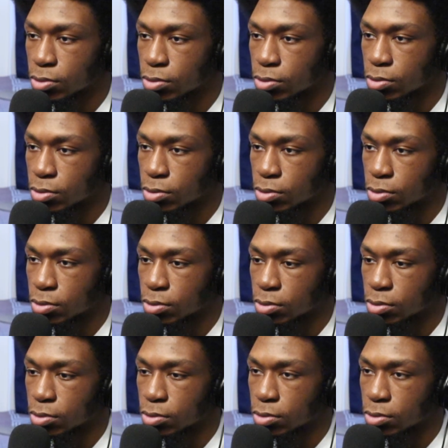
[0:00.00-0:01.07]

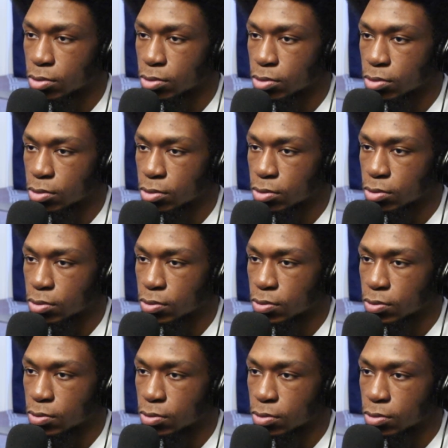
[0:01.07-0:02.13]

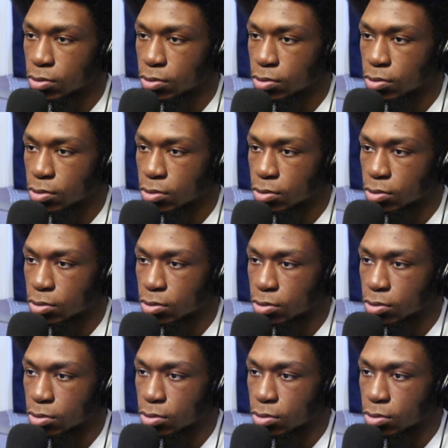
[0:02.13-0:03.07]
(silence)